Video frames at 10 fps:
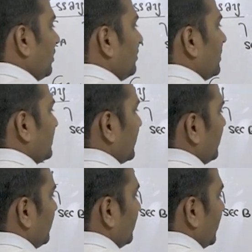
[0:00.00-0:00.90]
The
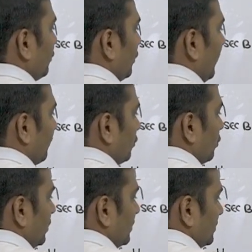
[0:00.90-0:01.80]
second thing that you have to
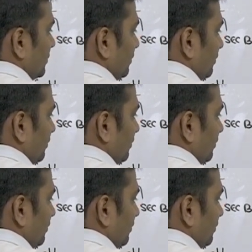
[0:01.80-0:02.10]
know is,